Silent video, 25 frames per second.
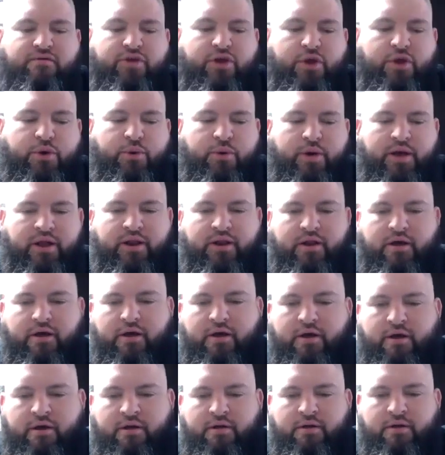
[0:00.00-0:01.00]
for you and
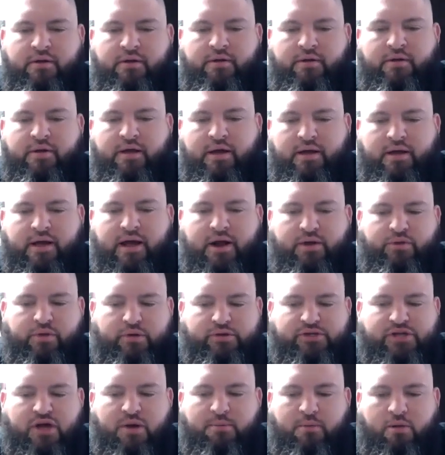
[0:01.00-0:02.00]
how
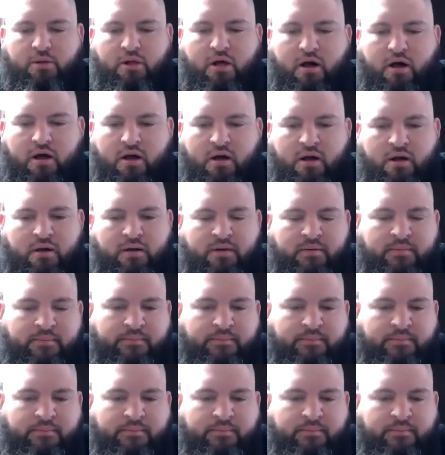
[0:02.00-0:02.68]
those come along?